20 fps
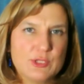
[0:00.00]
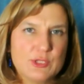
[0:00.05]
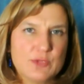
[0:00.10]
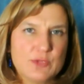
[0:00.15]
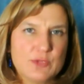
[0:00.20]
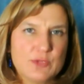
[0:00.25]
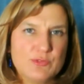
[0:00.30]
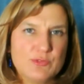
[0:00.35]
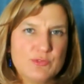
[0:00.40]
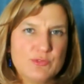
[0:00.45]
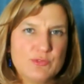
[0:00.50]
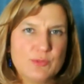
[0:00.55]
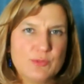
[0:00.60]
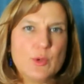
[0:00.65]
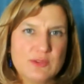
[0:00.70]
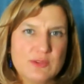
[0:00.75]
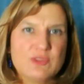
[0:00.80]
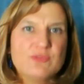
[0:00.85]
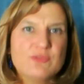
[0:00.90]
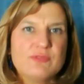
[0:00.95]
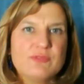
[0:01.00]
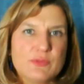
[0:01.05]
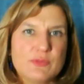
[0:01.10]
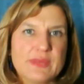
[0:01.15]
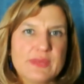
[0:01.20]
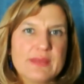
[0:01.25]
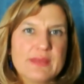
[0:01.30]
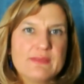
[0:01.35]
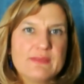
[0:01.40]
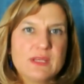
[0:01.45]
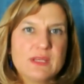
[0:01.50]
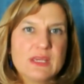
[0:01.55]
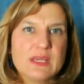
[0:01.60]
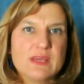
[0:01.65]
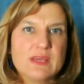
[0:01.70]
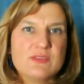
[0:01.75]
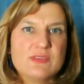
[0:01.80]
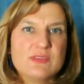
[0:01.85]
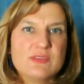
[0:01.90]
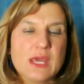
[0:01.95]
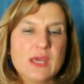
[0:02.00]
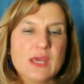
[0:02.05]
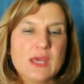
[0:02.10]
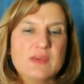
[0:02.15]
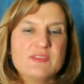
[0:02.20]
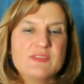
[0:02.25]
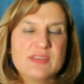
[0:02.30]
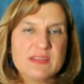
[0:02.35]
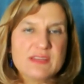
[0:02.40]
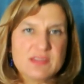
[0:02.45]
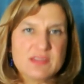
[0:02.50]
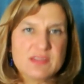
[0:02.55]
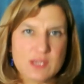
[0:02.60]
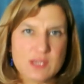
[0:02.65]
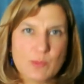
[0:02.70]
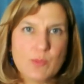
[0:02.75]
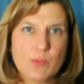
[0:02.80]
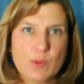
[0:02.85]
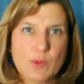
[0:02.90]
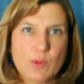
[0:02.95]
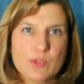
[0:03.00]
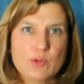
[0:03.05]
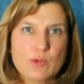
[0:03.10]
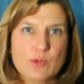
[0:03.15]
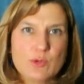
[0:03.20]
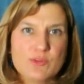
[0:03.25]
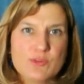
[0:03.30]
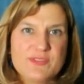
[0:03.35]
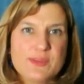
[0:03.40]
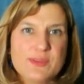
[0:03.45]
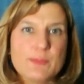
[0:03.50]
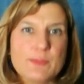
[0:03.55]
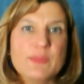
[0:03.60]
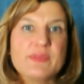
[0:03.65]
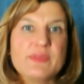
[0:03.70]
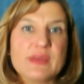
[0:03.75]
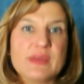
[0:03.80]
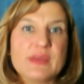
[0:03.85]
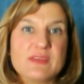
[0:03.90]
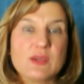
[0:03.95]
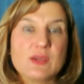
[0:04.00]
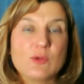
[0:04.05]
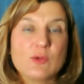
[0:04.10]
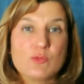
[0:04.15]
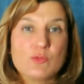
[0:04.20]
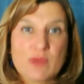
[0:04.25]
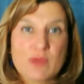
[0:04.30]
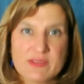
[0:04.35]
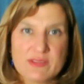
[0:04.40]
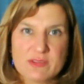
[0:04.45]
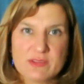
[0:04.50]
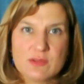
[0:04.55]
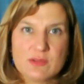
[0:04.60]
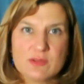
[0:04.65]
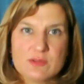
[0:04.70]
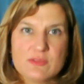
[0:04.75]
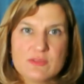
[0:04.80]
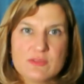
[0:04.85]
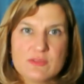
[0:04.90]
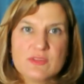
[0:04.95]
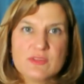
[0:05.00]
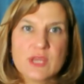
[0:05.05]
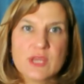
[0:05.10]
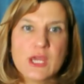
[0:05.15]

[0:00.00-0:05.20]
from your energy field then that is setting up what we call sympathetic resonance.